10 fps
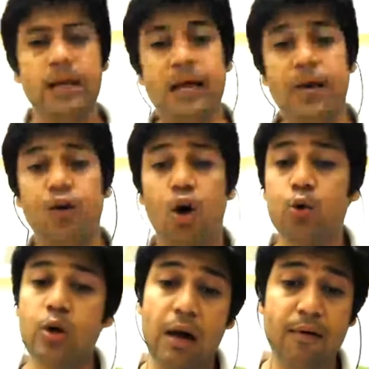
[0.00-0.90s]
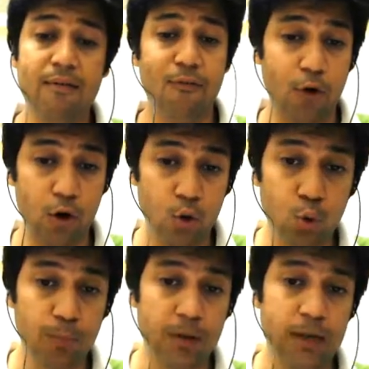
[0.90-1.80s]
Now you have a for loop.
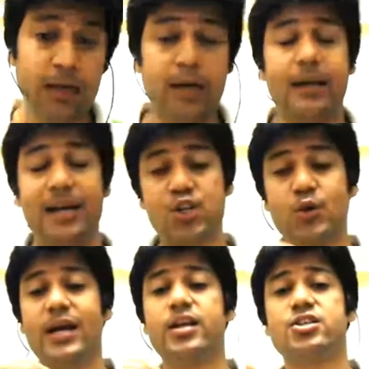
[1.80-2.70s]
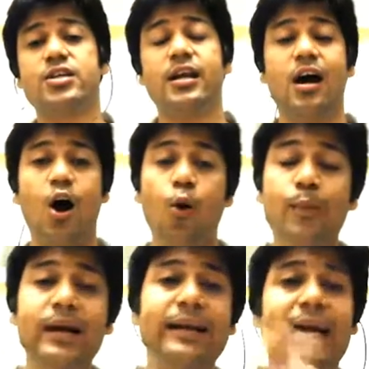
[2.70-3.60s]
Let's try and understand how many
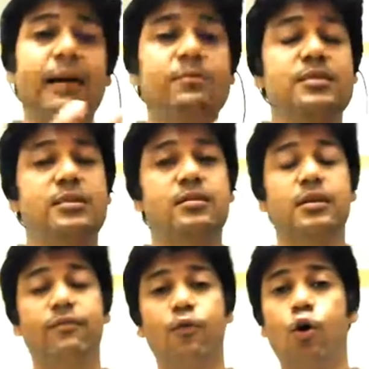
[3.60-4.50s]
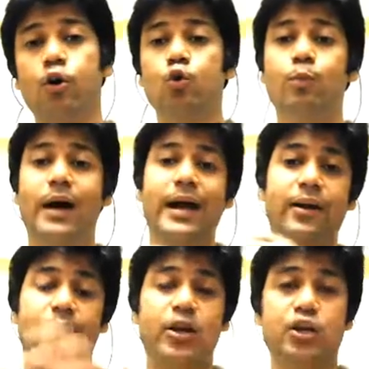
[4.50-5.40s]
times the for loop
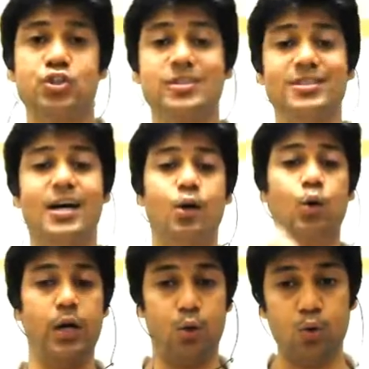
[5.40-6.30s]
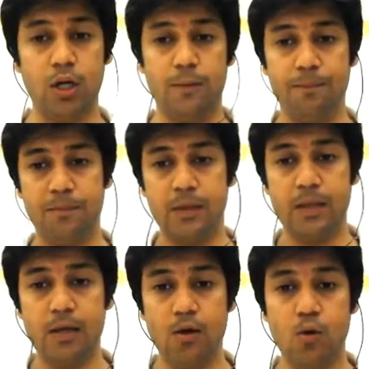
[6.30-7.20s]
iterations are going to run.
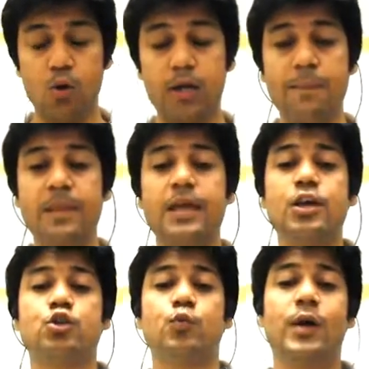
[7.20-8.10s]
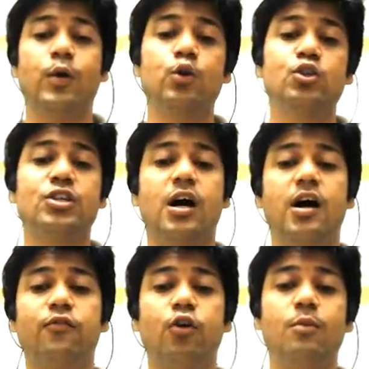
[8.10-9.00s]
Okay, so we are going to start
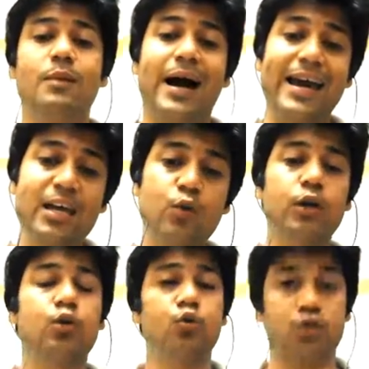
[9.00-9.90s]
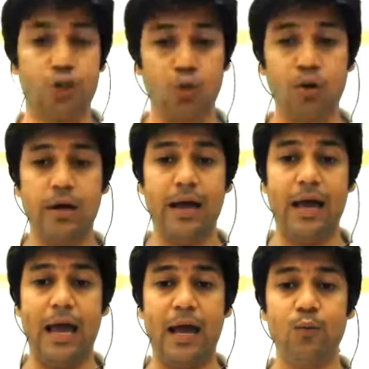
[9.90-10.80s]
from I equal to 0,
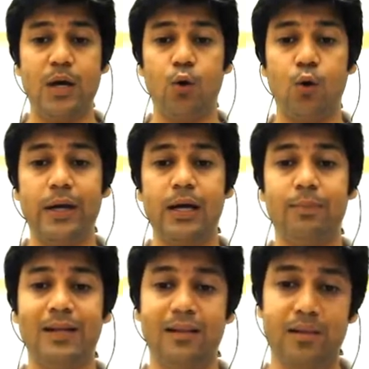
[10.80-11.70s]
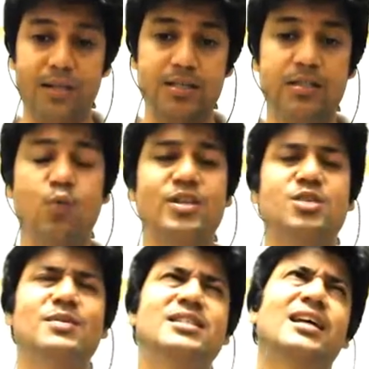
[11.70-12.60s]
and we are going up till this, which is
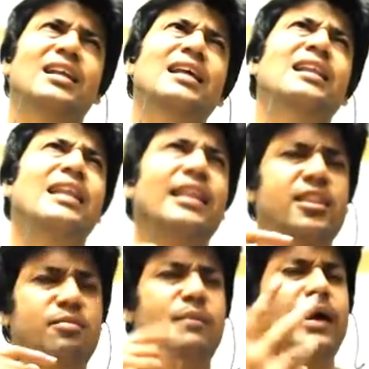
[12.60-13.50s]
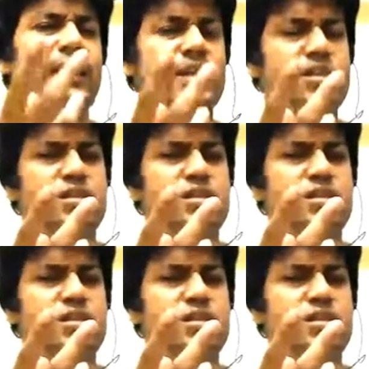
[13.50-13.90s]
basically length minus